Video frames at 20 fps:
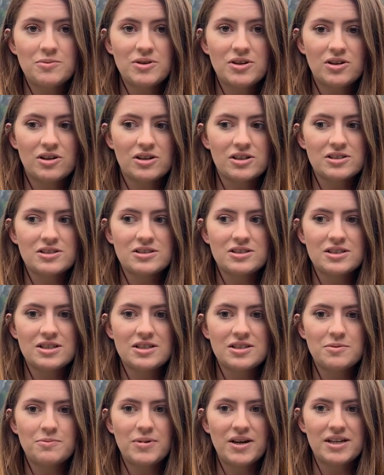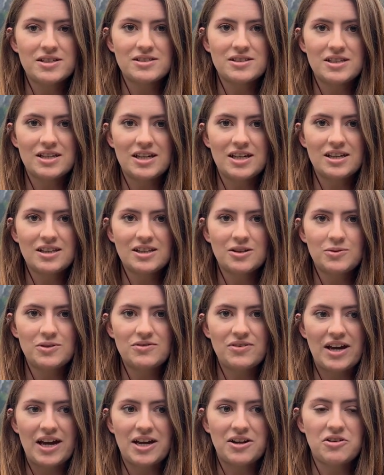but honestly the best thing that we've
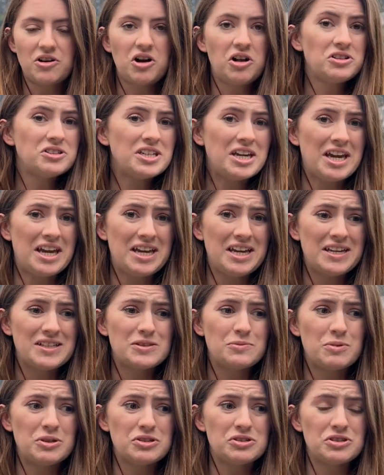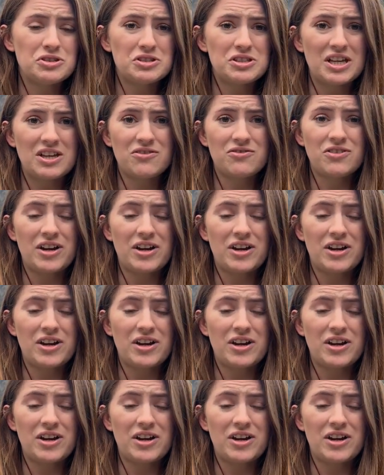had all day has been just like